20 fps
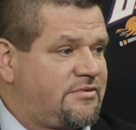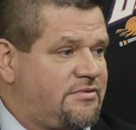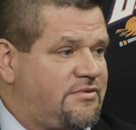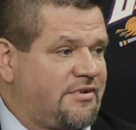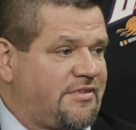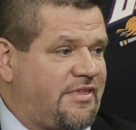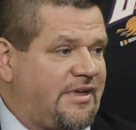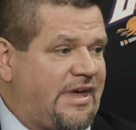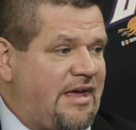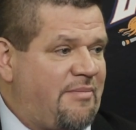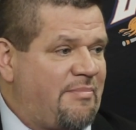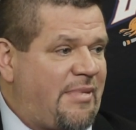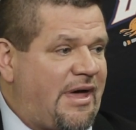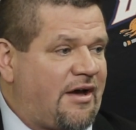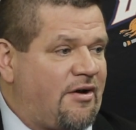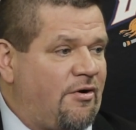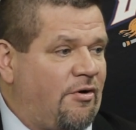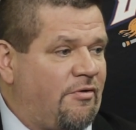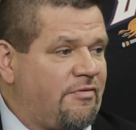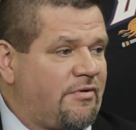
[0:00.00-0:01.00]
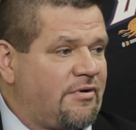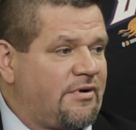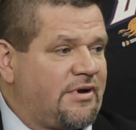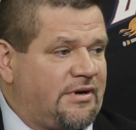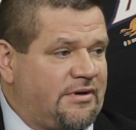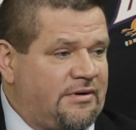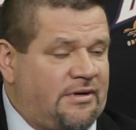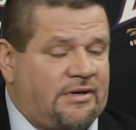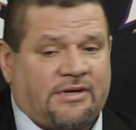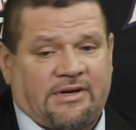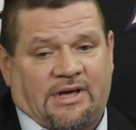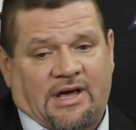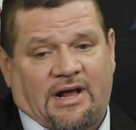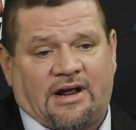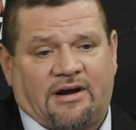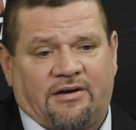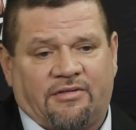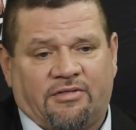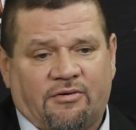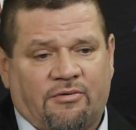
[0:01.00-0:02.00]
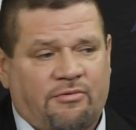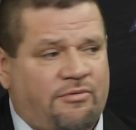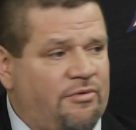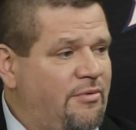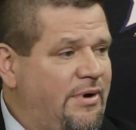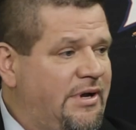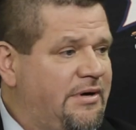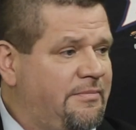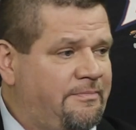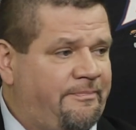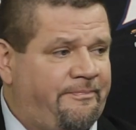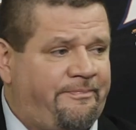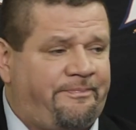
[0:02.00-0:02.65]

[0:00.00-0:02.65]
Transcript: took the game back over and got out of there with a win.